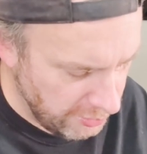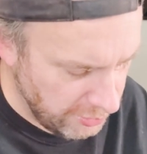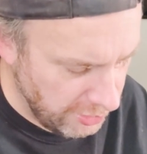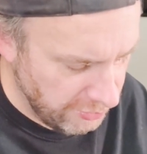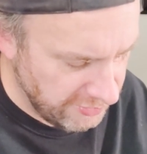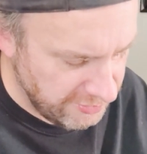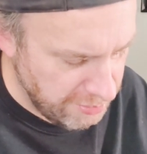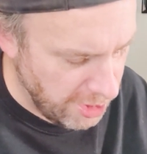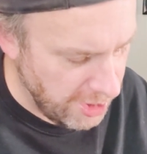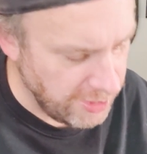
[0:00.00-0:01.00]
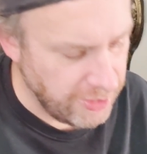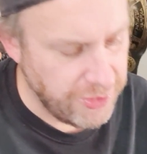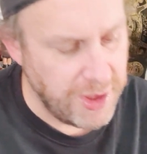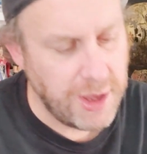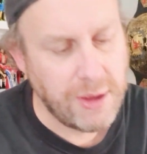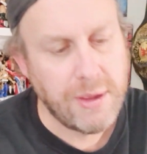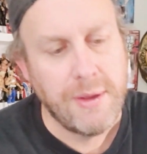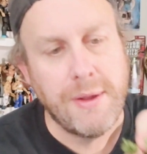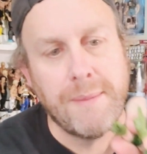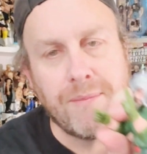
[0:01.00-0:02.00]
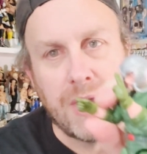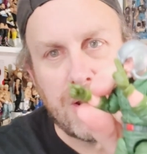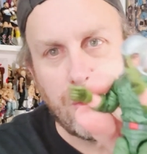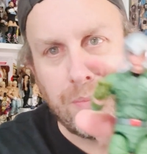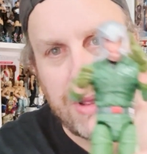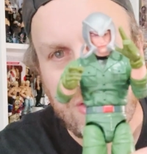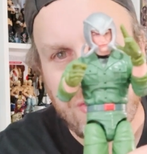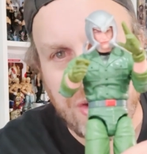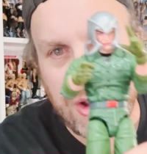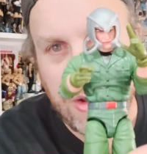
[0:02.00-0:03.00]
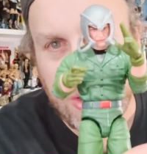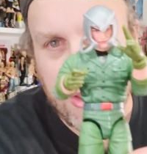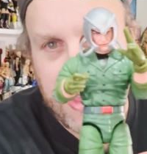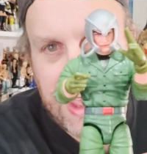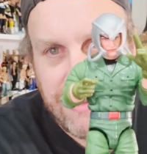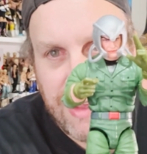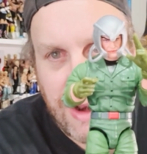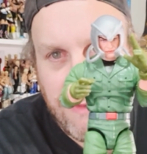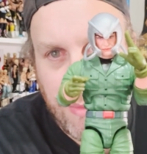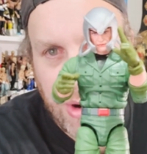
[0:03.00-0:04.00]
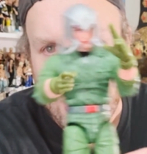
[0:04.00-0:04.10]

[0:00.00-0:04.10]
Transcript: he'll use his mind to think, and he'll pinch the things out of your